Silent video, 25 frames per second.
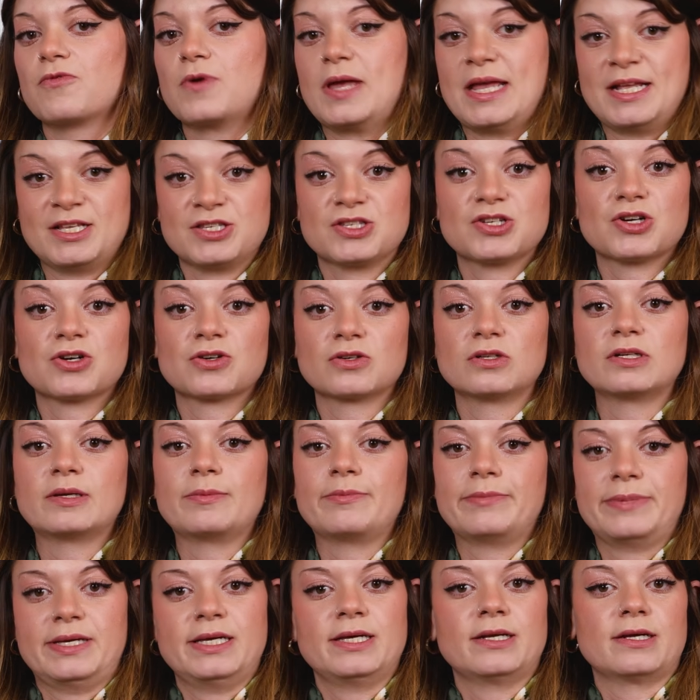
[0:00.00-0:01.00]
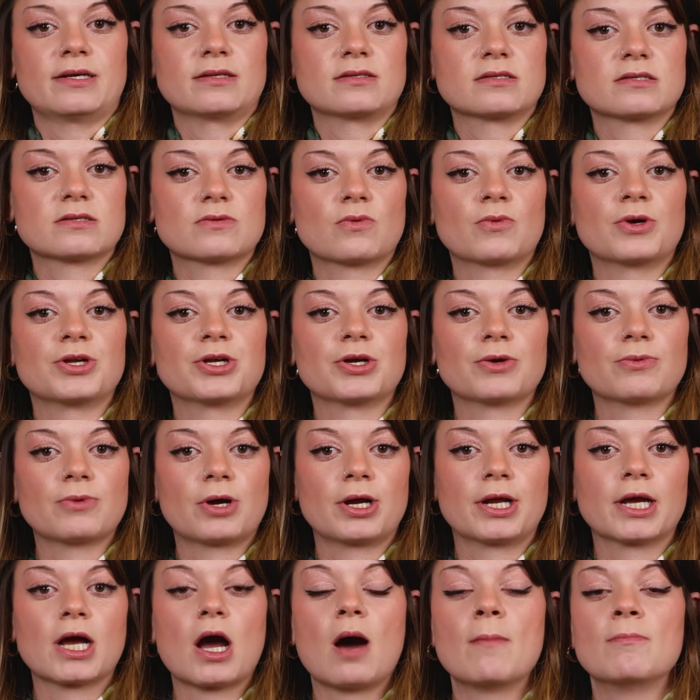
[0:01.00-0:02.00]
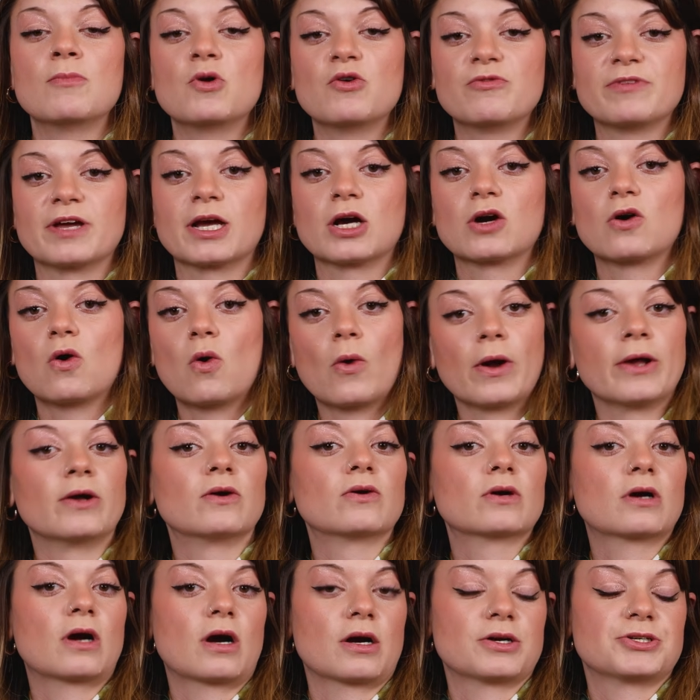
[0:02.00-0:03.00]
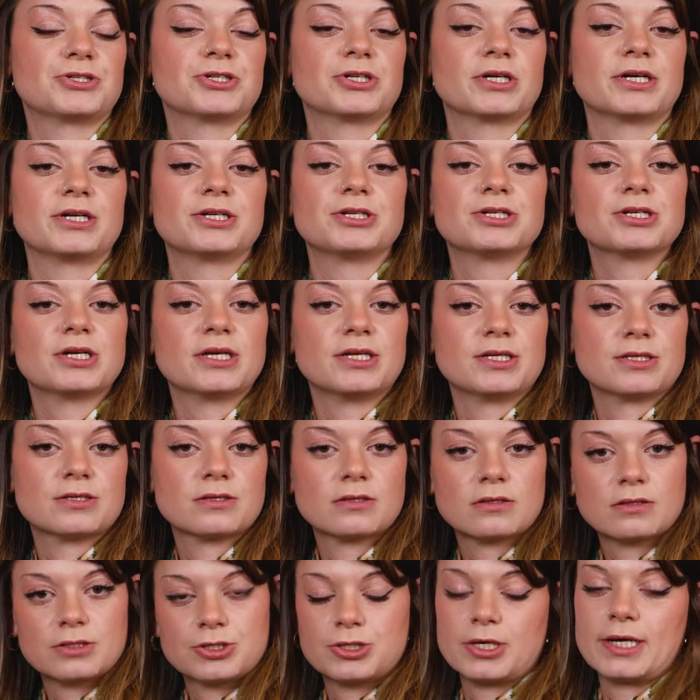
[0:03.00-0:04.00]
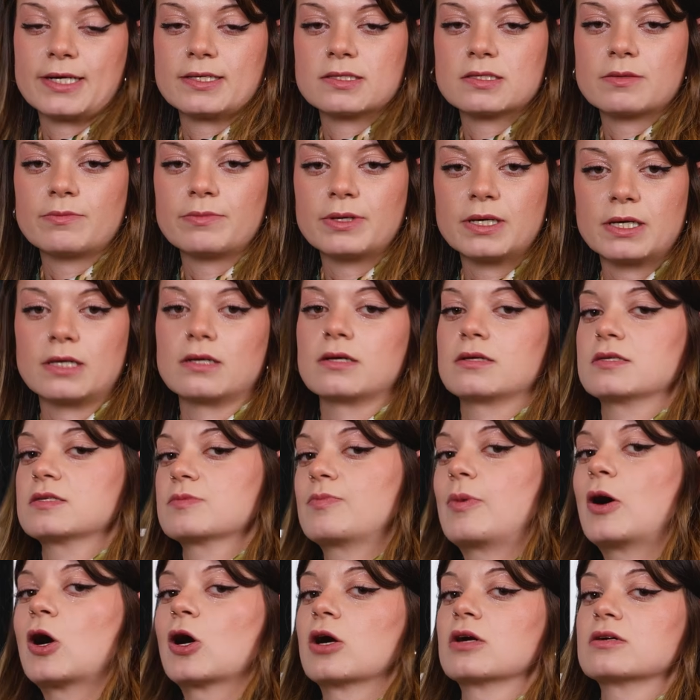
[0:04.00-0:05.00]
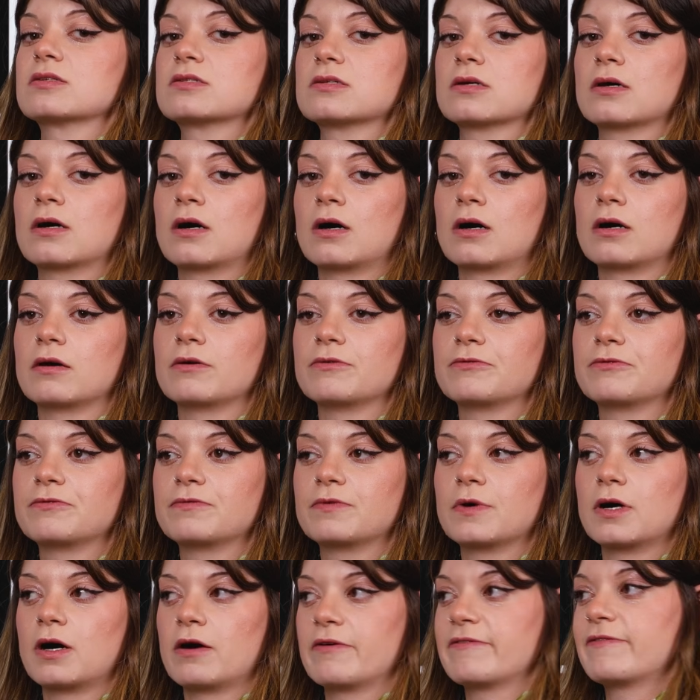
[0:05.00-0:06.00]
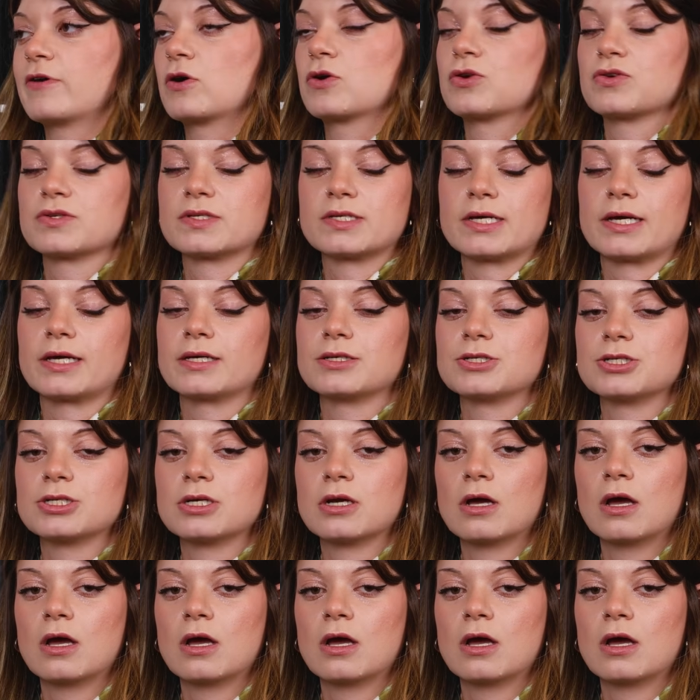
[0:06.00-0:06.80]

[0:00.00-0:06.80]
internal impedance when you're running a moving coil cartridge into the transimpedance part of a phono stage.